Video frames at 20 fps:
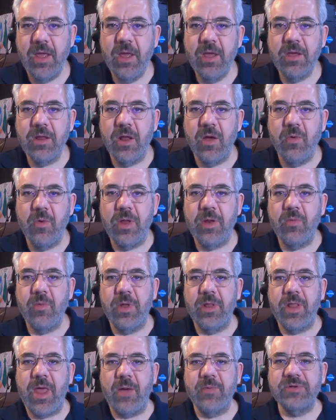
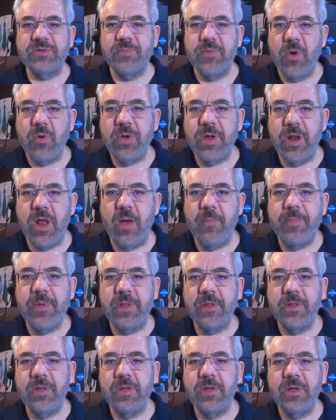When that was broken up
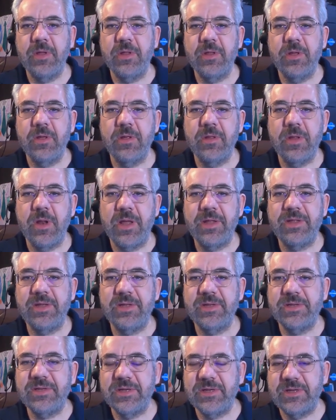in the
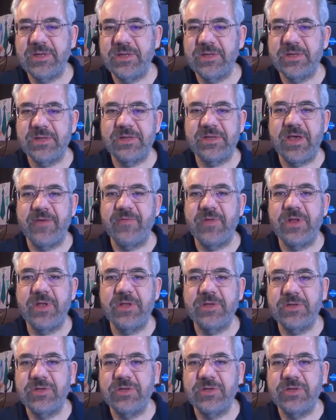1960s and 70s,